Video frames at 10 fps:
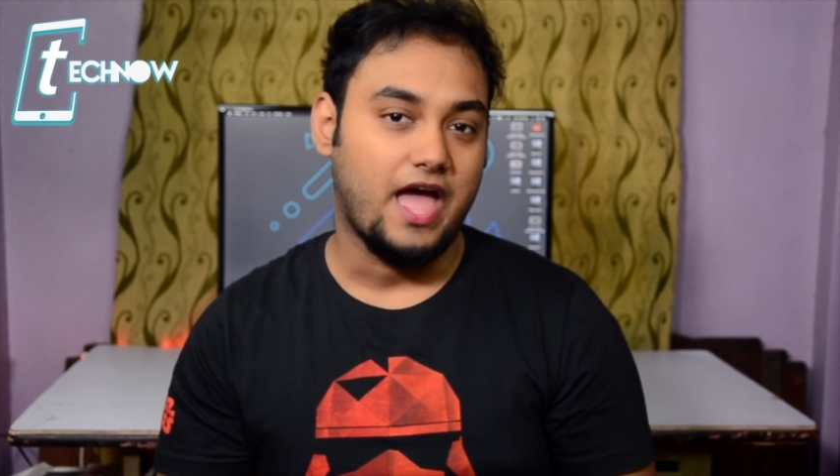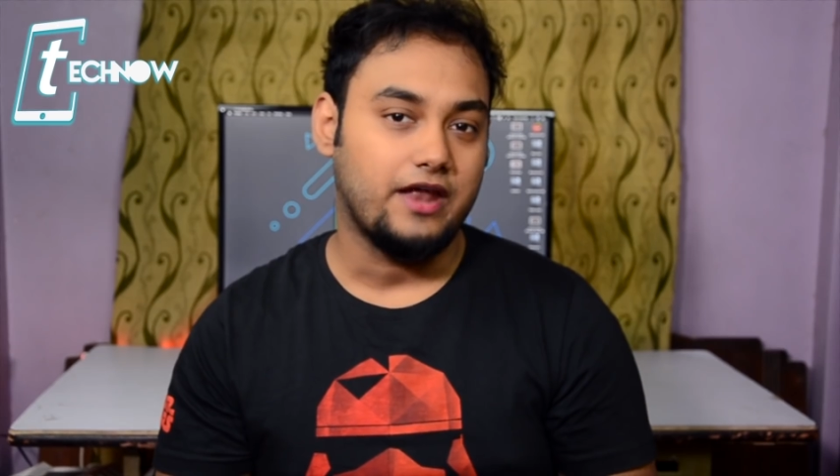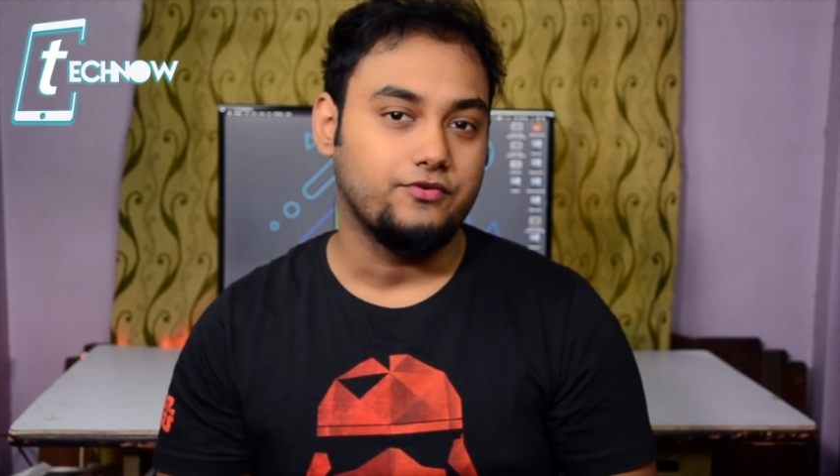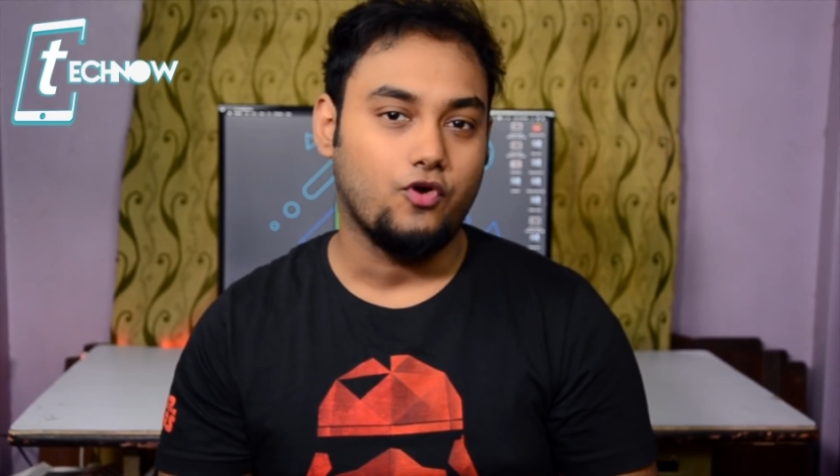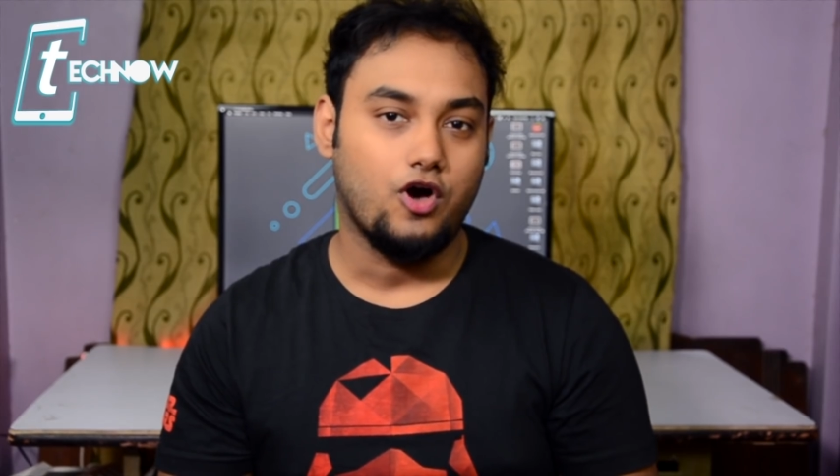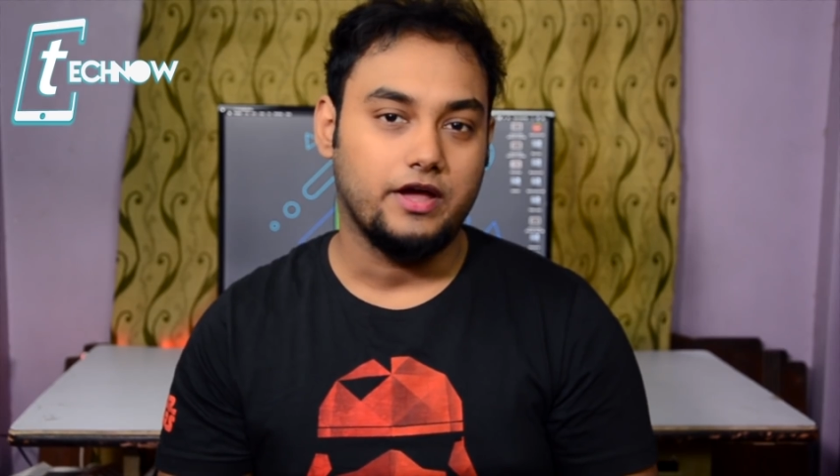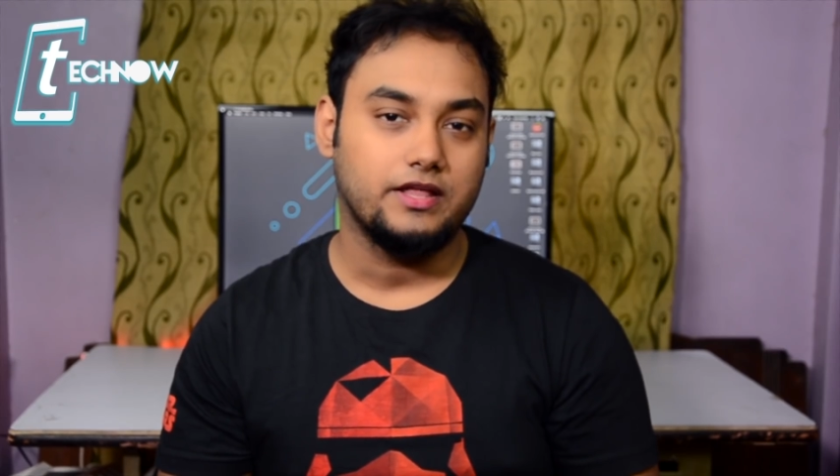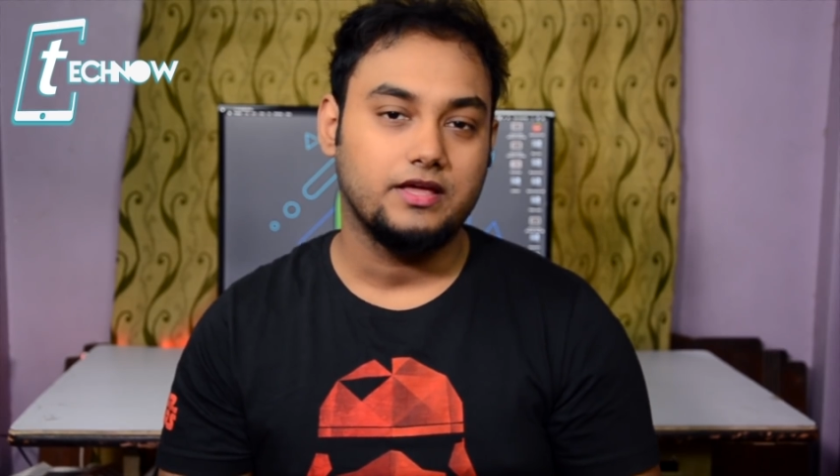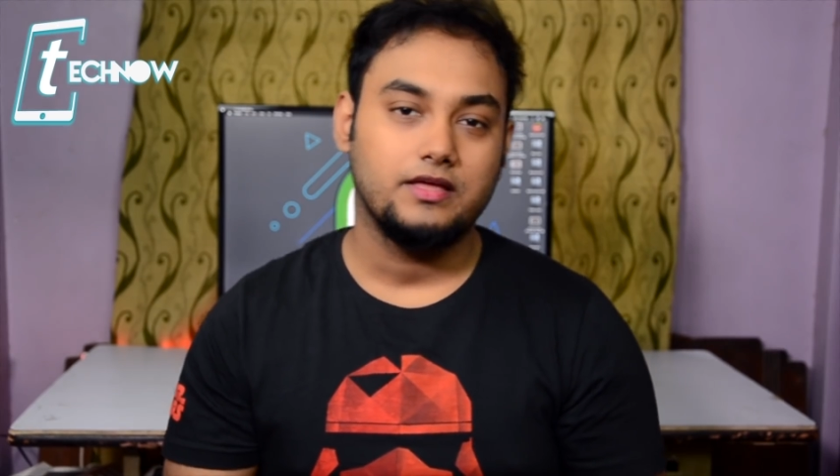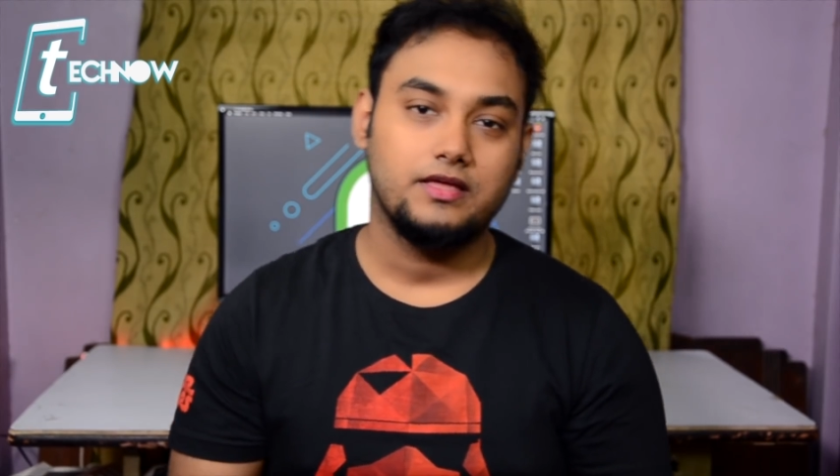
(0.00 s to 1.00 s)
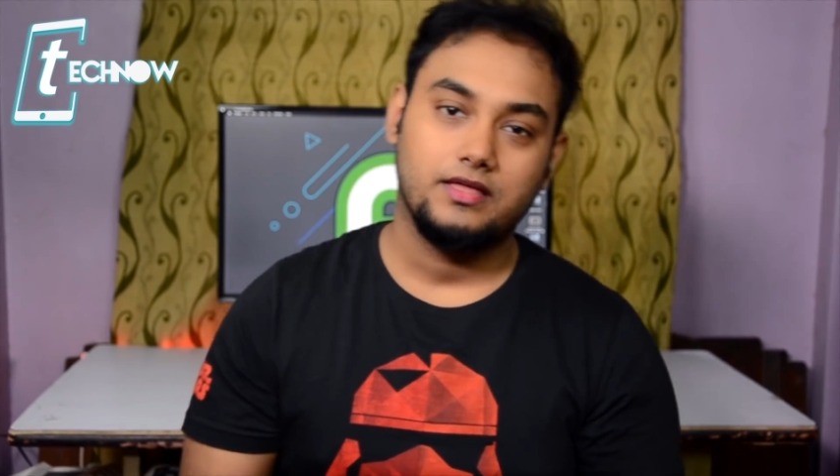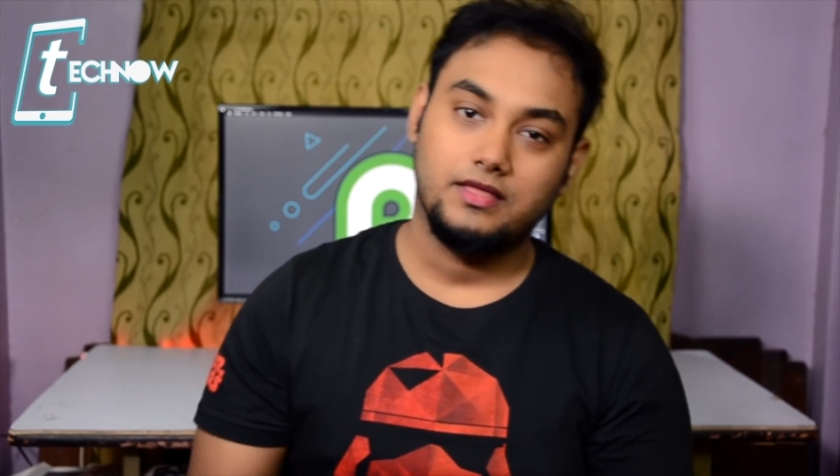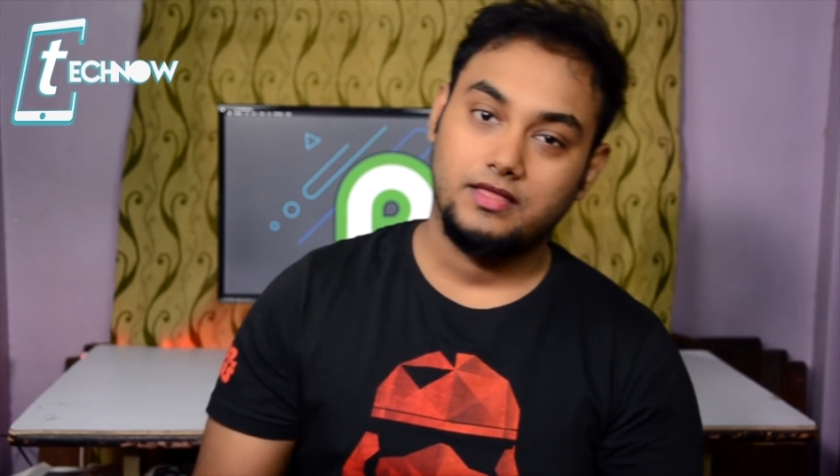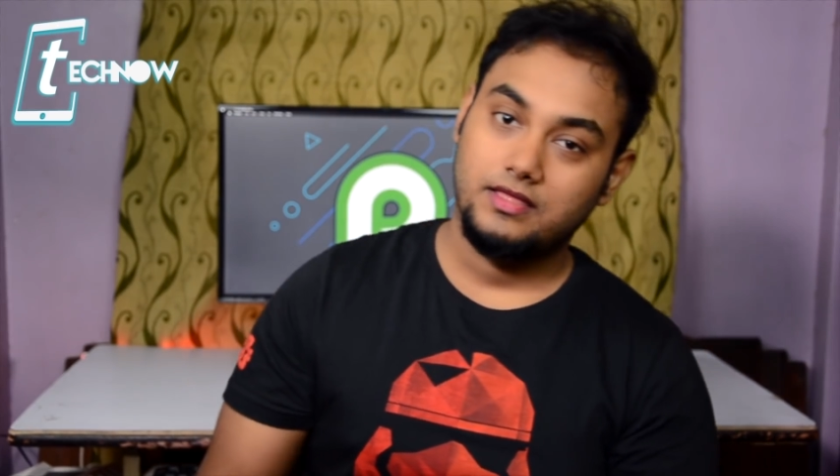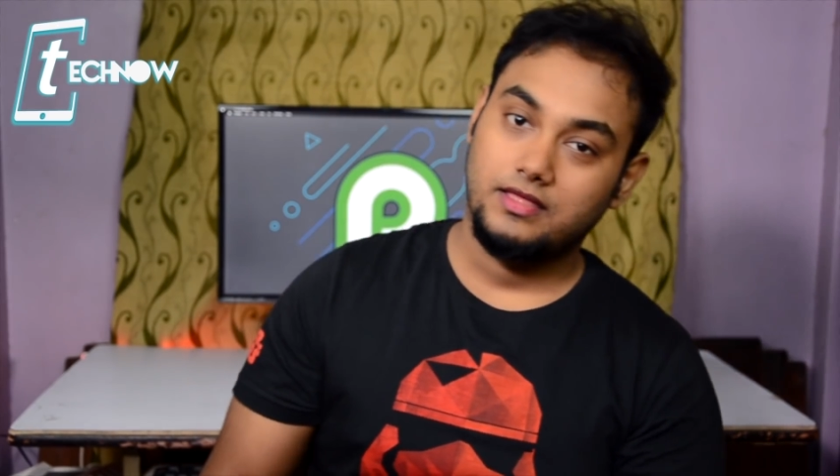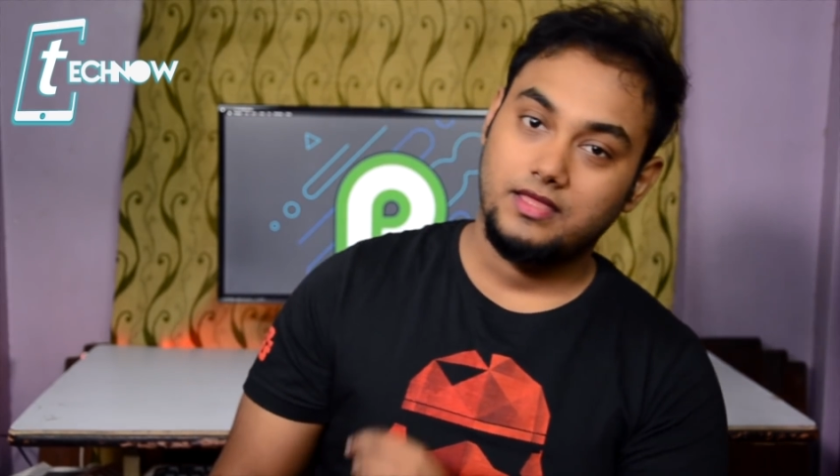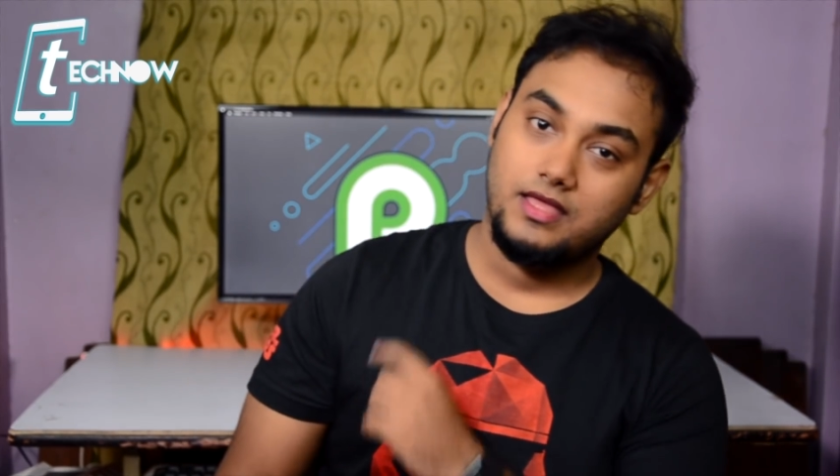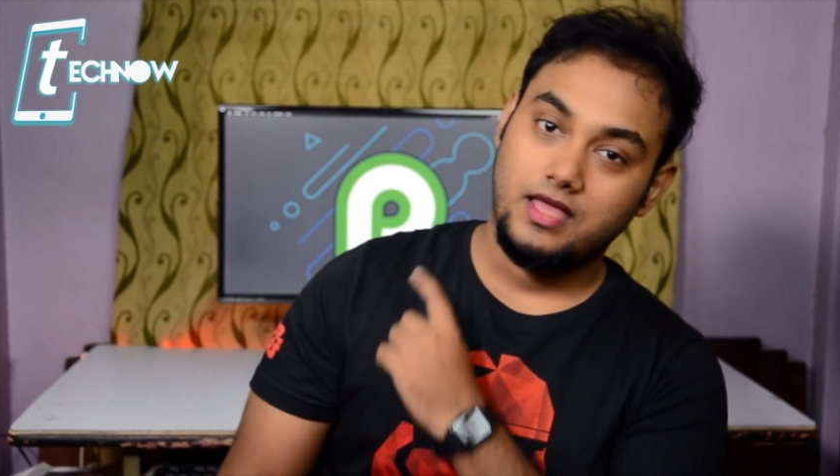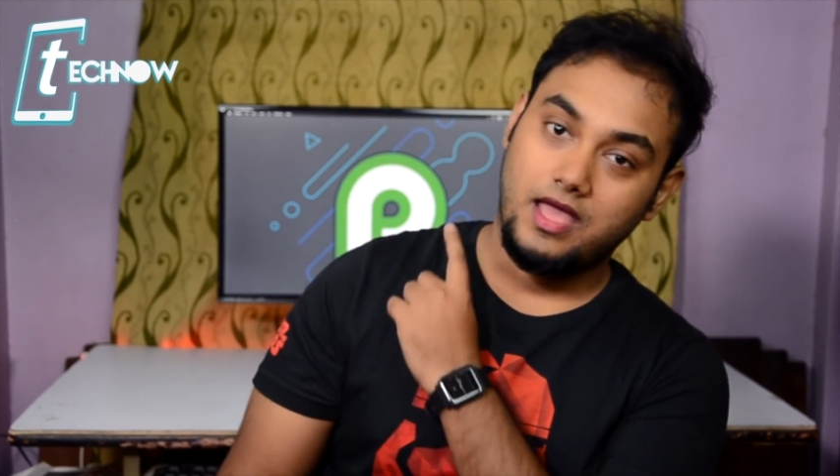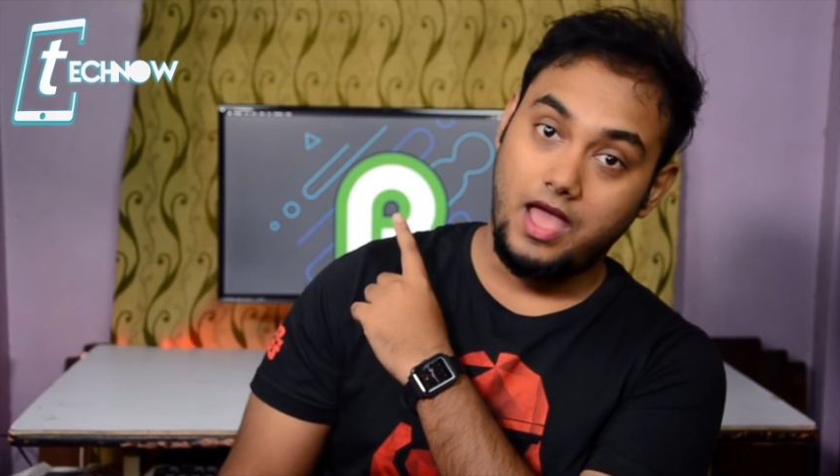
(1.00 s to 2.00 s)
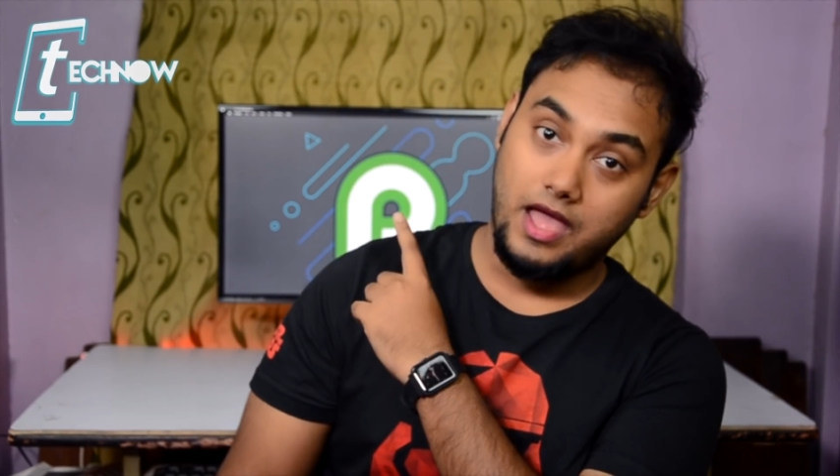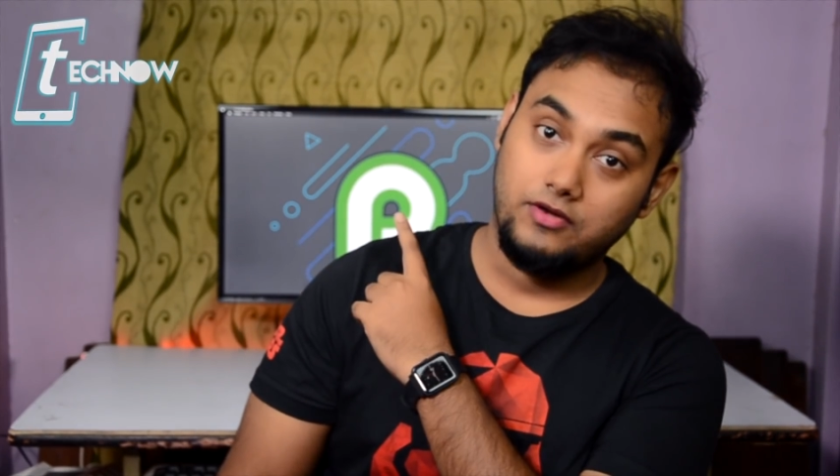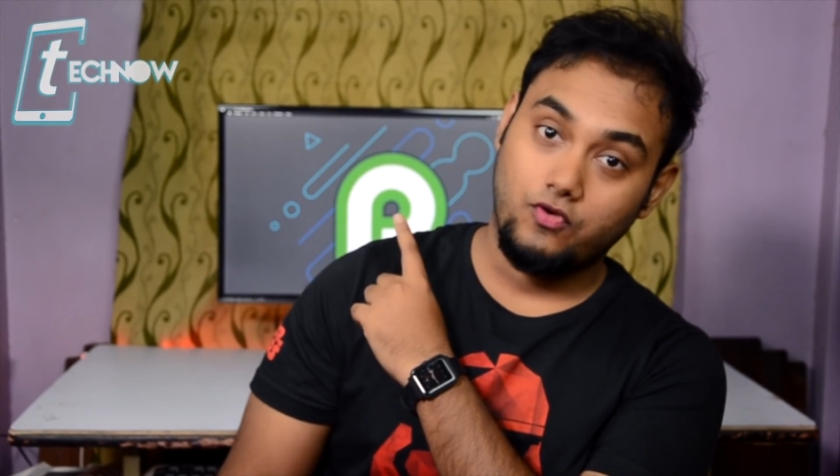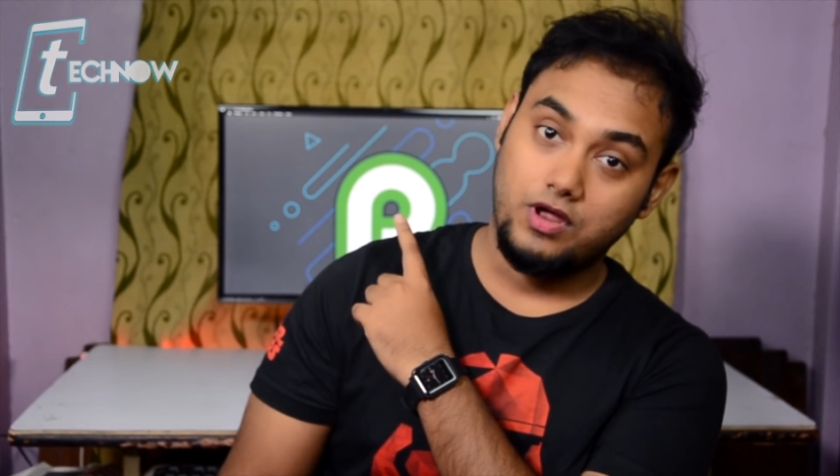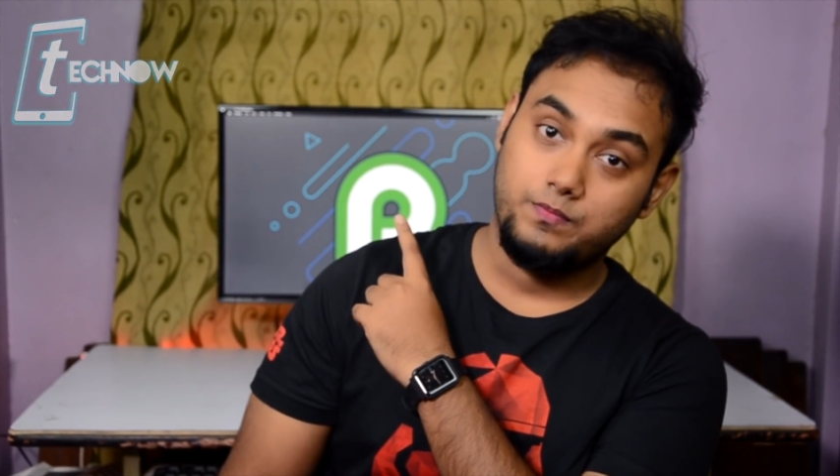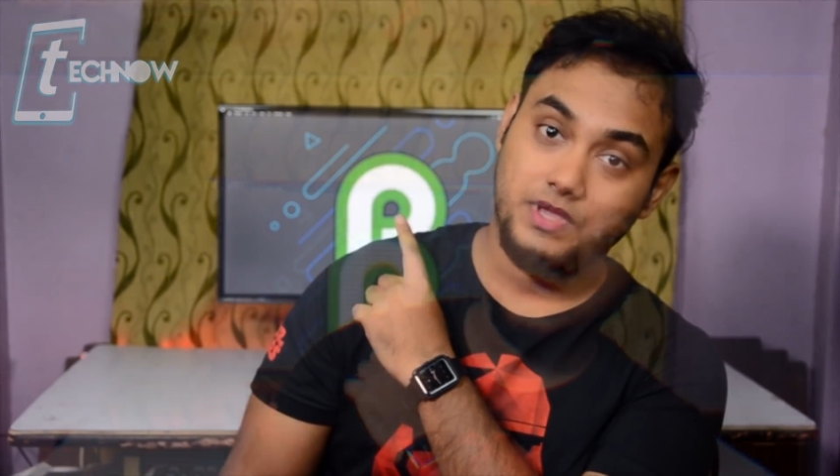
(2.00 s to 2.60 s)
Android, Android